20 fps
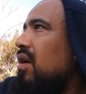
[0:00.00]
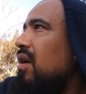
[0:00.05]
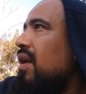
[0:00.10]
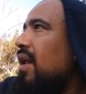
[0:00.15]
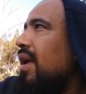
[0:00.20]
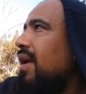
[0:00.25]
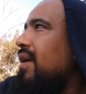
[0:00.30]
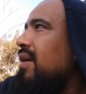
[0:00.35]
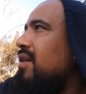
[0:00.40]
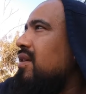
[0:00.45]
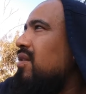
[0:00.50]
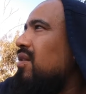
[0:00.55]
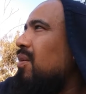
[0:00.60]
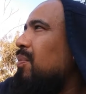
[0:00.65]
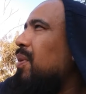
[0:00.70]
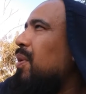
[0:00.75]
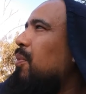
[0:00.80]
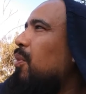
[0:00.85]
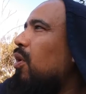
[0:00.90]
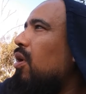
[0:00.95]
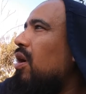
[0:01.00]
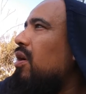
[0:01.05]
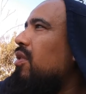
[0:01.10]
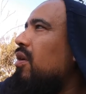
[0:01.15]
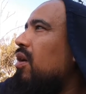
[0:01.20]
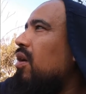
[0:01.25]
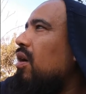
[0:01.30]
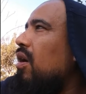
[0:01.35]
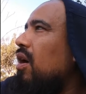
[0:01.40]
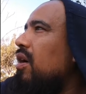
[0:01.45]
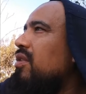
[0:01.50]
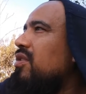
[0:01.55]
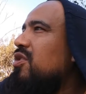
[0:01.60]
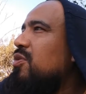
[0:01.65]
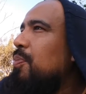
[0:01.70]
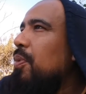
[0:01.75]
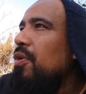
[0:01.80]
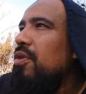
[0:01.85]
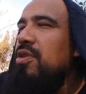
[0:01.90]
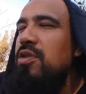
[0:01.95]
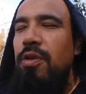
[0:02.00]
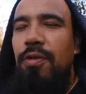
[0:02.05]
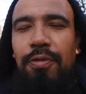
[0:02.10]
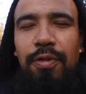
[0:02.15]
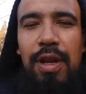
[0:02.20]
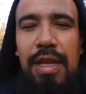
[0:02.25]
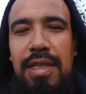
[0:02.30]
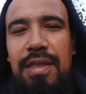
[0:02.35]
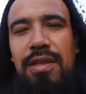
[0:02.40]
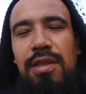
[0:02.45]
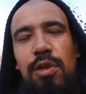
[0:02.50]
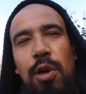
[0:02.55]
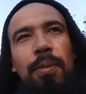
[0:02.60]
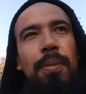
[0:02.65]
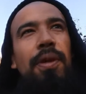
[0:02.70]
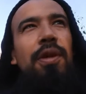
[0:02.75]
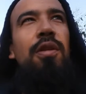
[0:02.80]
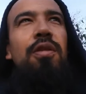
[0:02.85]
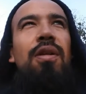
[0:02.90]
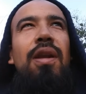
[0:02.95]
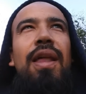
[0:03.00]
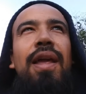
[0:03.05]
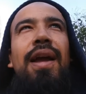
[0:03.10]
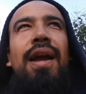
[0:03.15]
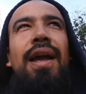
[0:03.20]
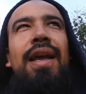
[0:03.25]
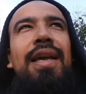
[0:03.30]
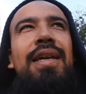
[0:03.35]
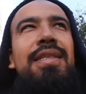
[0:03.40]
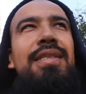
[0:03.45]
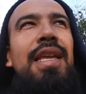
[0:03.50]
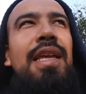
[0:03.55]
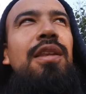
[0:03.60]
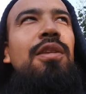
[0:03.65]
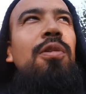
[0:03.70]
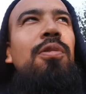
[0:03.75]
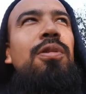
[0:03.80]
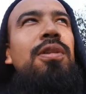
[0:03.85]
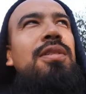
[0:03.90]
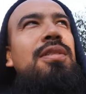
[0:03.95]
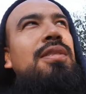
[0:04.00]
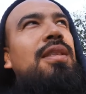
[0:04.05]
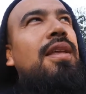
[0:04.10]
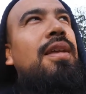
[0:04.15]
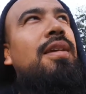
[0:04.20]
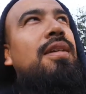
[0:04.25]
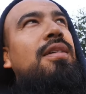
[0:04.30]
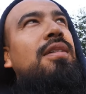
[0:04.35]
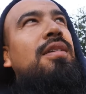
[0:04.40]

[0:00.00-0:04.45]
like you know, people, other spiritual friends have told me, you know, like I guess they noticed like